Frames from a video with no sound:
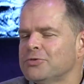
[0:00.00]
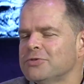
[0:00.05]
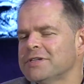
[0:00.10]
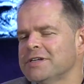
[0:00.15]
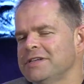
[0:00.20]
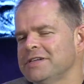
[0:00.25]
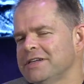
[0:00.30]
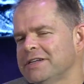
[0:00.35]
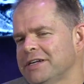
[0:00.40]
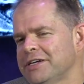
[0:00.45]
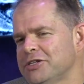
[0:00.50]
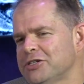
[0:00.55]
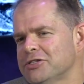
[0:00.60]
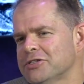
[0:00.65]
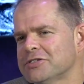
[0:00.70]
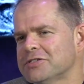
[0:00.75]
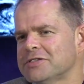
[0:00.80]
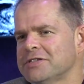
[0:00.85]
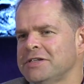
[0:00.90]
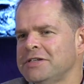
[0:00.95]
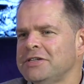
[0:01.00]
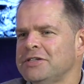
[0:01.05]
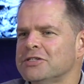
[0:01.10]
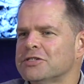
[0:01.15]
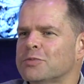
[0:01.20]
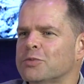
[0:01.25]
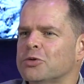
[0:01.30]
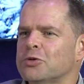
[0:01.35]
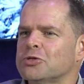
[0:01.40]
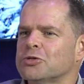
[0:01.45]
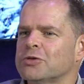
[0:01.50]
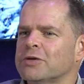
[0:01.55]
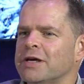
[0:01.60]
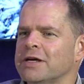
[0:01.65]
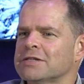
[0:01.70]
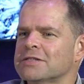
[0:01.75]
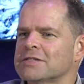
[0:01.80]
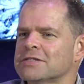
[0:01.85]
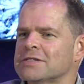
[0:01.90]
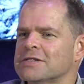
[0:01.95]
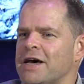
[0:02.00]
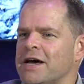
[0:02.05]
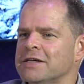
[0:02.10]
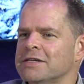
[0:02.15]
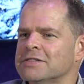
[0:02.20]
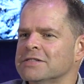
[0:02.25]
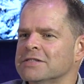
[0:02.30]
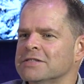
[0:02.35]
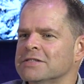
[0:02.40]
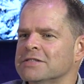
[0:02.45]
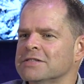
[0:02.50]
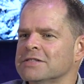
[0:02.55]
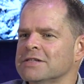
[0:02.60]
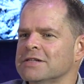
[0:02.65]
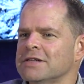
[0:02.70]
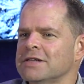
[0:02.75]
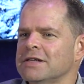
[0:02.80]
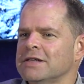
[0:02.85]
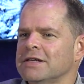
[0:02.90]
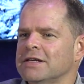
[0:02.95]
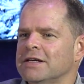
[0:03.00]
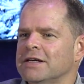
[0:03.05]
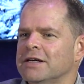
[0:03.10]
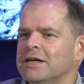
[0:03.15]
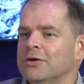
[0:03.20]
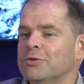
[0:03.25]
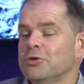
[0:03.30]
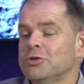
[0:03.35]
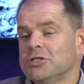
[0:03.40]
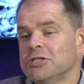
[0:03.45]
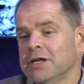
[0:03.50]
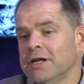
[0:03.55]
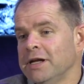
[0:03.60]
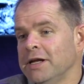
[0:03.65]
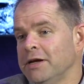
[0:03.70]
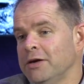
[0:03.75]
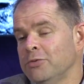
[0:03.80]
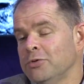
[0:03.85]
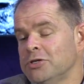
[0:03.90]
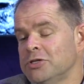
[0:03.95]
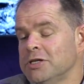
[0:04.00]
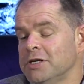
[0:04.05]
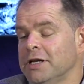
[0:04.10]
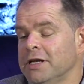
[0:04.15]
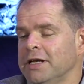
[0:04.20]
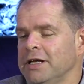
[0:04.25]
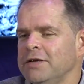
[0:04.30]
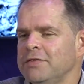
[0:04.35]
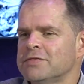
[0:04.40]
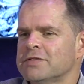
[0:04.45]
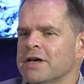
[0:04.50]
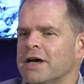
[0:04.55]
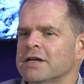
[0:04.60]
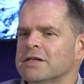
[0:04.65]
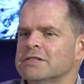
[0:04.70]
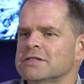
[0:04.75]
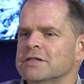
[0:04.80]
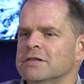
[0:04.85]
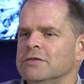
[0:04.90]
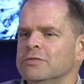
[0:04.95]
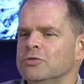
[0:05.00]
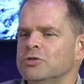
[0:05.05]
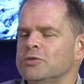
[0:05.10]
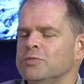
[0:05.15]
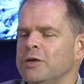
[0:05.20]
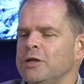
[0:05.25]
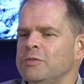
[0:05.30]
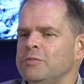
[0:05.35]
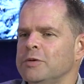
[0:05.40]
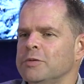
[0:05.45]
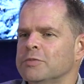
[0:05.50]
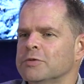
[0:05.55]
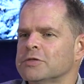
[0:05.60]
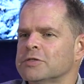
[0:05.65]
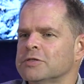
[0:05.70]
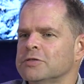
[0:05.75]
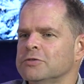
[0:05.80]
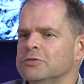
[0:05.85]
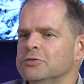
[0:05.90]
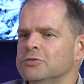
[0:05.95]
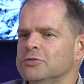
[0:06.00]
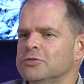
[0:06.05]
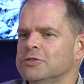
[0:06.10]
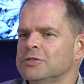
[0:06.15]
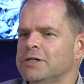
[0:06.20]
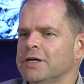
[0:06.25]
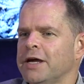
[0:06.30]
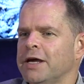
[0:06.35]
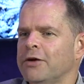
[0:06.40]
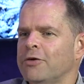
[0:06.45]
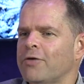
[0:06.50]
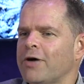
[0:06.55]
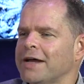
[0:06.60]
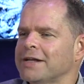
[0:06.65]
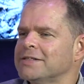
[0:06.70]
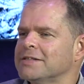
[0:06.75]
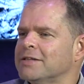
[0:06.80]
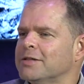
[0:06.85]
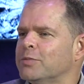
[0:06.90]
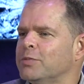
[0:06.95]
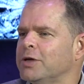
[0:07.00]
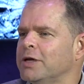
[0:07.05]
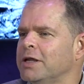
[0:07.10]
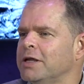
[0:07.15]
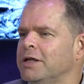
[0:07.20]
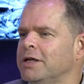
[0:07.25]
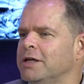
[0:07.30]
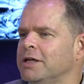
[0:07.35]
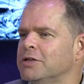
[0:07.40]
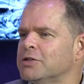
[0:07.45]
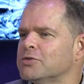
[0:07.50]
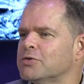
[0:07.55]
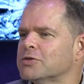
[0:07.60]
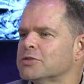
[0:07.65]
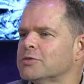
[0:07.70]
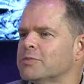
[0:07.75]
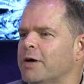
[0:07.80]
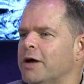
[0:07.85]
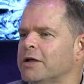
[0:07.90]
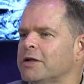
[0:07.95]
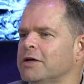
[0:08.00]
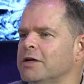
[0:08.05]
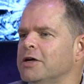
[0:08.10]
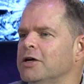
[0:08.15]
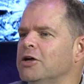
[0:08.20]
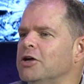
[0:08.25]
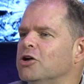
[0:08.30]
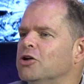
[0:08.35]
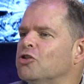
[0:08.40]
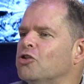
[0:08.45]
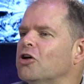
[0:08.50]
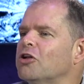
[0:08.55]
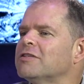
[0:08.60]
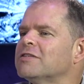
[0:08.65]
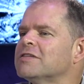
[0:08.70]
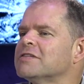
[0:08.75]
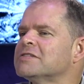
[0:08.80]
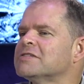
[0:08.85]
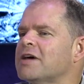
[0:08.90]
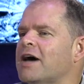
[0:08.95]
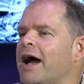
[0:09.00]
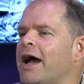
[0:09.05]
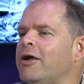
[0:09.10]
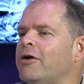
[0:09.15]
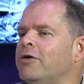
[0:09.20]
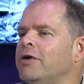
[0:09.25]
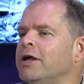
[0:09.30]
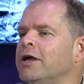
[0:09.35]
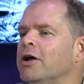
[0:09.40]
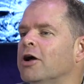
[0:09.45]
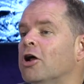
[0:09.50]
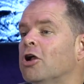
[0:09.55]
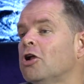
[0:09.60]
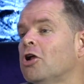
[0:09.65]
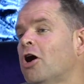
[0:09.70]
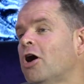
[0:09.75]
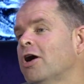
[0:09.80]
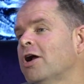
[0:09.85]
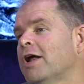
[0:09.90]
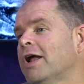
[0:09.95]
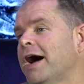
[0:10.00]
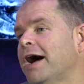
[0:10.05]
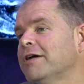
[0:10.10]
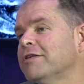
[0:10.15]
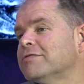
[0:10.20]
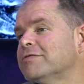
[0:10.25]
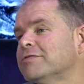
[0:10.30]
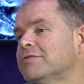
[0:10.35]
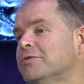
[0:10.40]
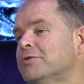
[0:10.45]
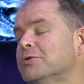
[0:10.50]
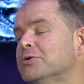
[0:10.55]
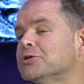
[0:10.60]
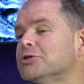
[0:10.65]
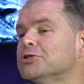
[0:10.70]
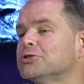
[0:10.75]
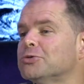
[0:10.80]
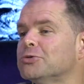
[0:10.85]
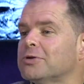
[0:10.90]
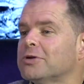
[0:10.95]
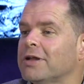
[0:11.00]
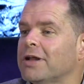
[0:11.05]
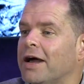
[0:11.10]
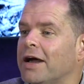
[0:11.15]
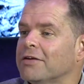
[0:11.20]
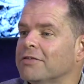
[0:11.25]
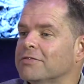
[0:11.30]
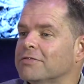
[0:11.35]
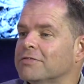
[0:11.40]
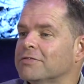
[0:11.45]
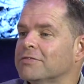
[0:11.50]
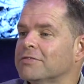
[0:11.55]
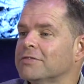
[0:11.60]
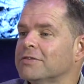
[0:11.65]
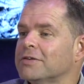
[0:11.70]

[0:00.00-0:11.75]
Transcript: St. Ignatius in his spiritual exercises, which he leaves us and which many people still do today, right at the beginning, he talks about not desiring a long life or a short life,